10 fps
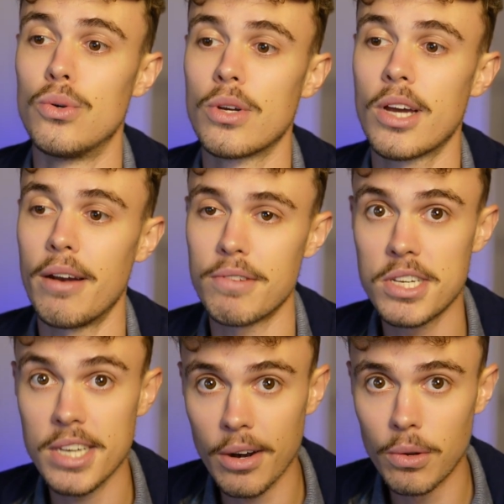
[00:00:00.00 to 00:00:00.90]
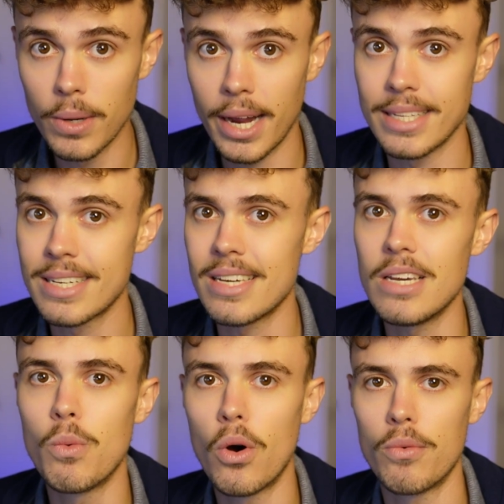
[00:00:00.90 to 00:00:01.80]
kind of settle and see
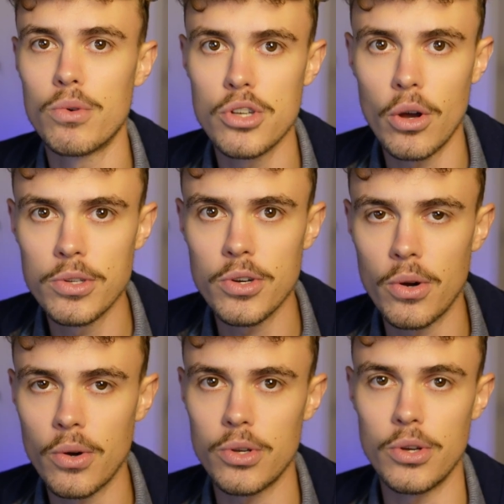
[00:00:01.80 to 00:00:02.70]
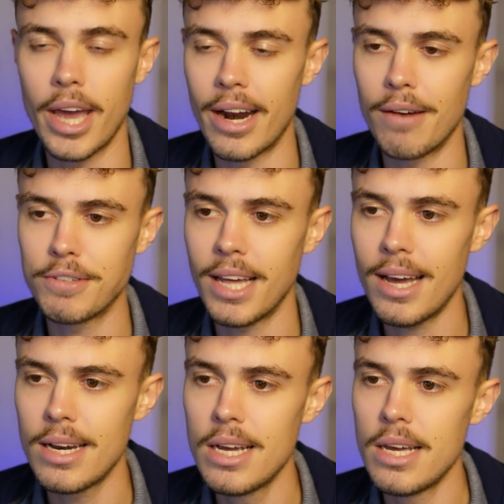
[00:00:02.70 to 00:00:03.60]
what results you get after that.